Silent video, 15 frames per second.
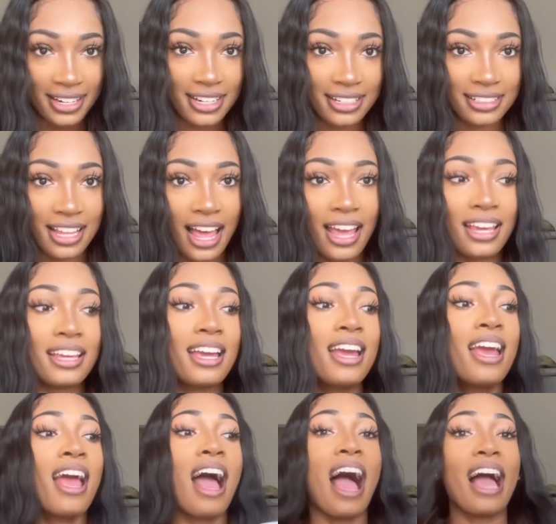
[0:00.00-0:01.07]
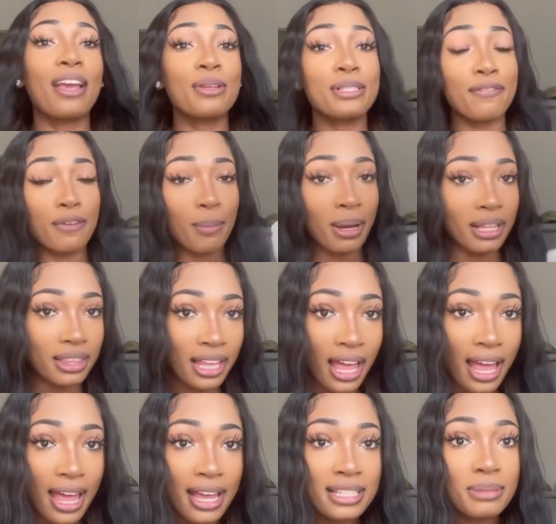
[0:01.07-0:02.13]
Like, I use it for my
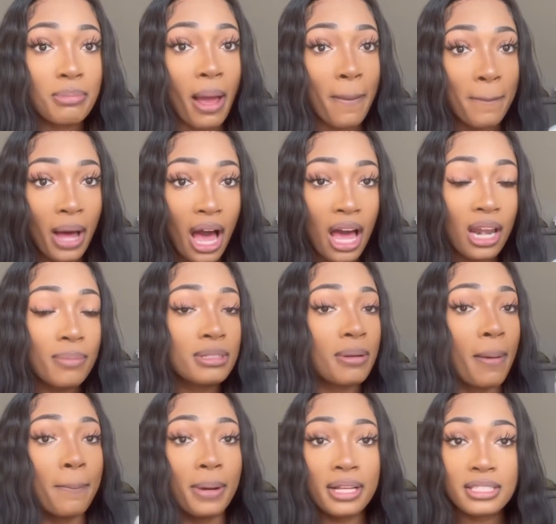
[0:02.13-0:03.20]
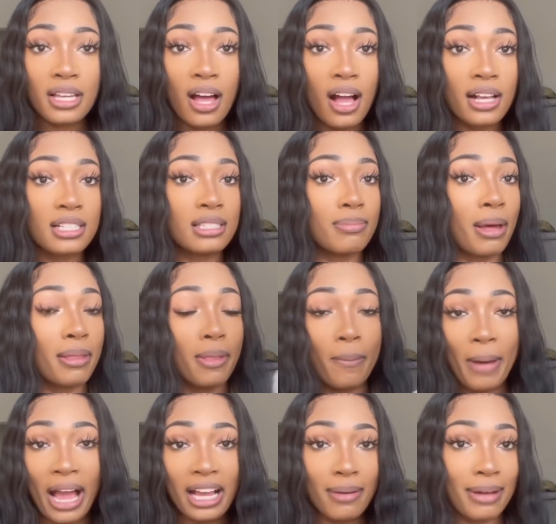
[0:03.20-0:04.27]
legs, my bottoms, my buttocks, the
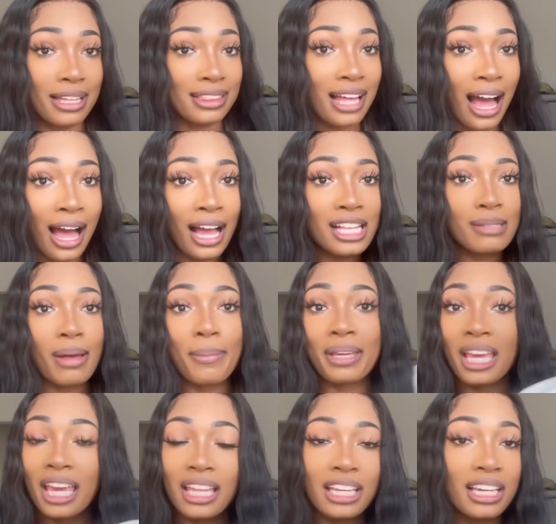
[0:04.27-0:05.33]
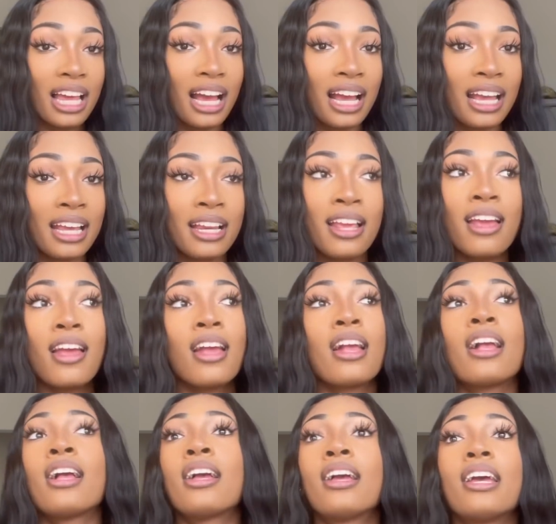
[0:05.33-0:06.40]
back of my thighs, my bikini line.
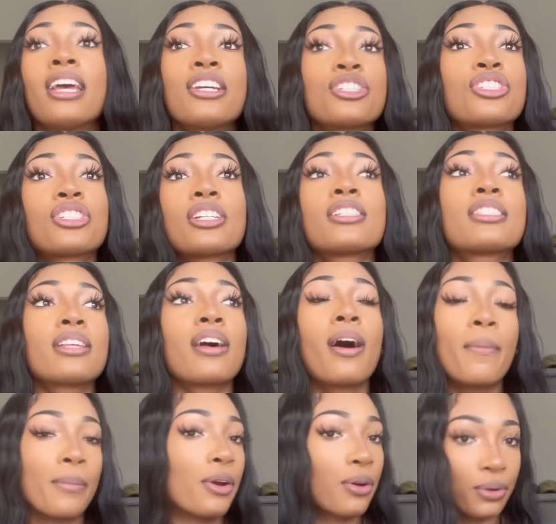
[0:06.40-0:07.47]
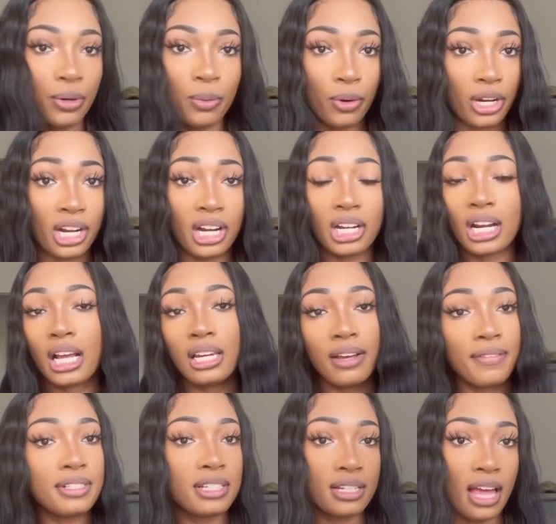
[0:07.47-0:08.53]
It's just a miracle worker, and I
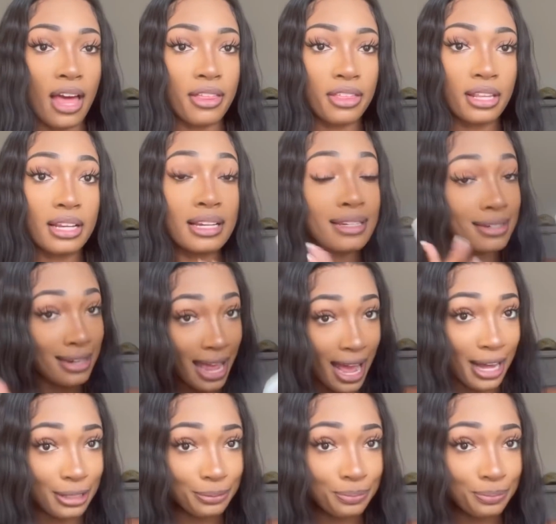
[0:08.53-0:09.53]
love it to death. Now,